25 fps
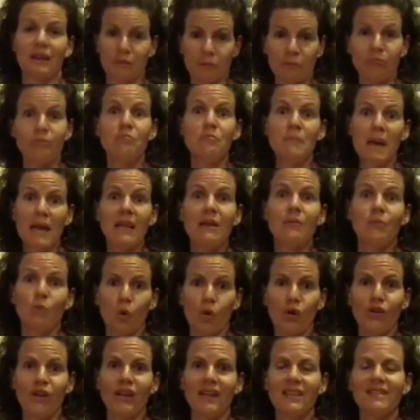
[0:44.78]
many
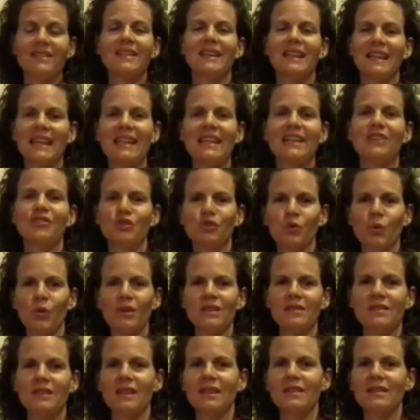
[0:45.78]
mornings, and he
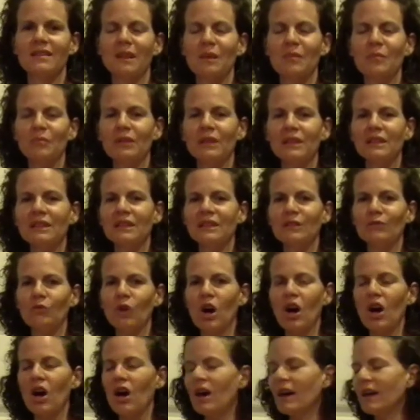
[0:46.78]
enjoys it. It's completely
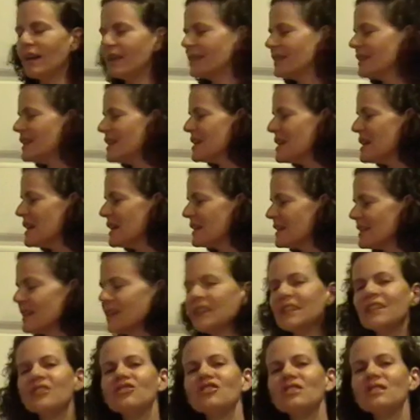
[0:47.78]
raw and
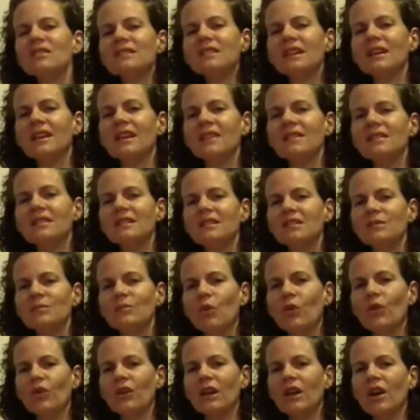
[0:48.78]
delicious and gets his
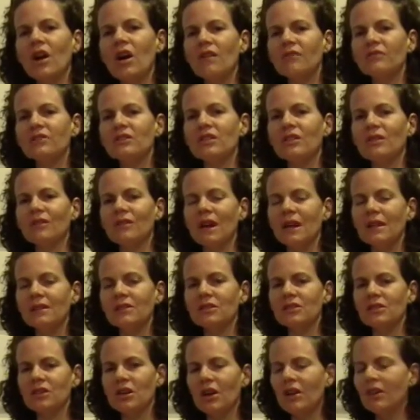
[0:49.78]
morning off to the right
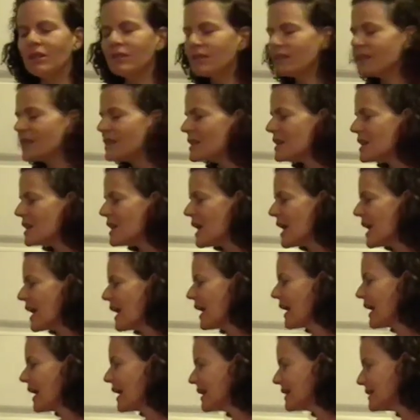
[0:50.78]
start.
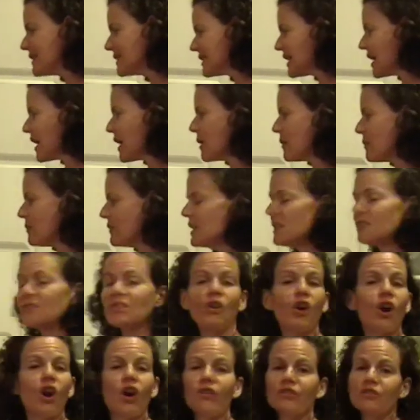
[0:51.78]
And these
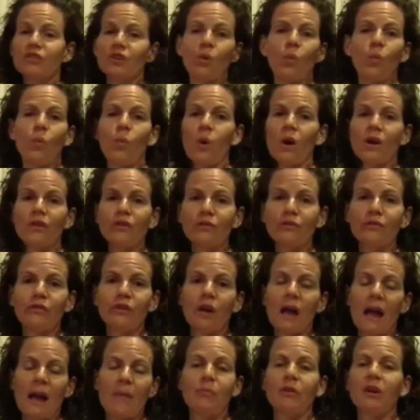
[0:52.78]
are also
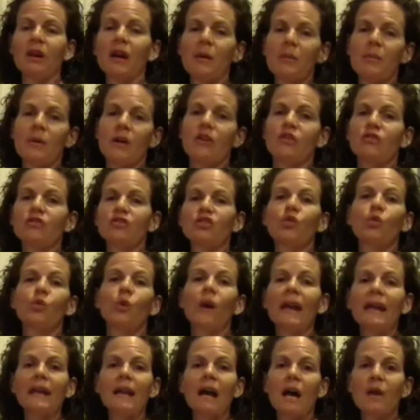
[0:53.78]
wonderful. Apricot butter is
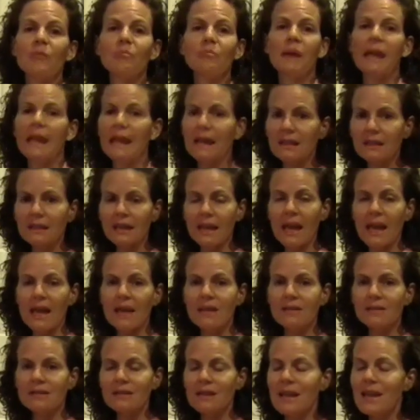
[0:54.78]
great on
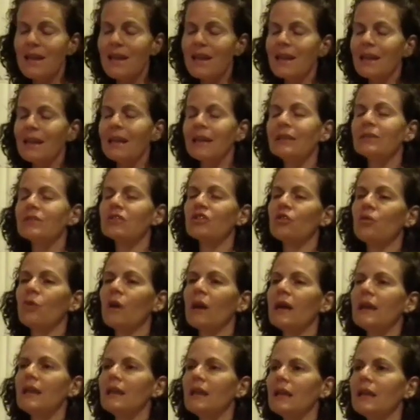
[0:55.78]
pancakes. It's
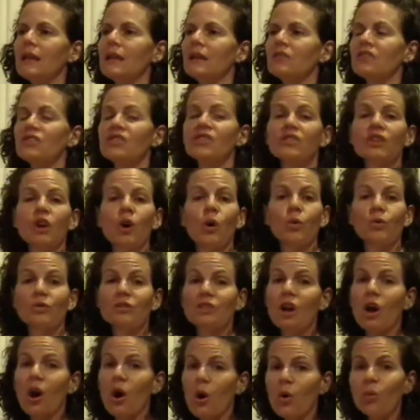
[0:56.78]
great in
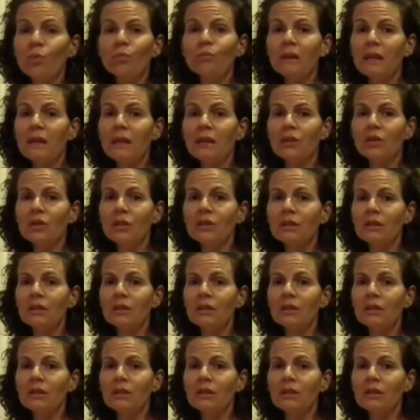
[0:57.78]
soaked oatmeal.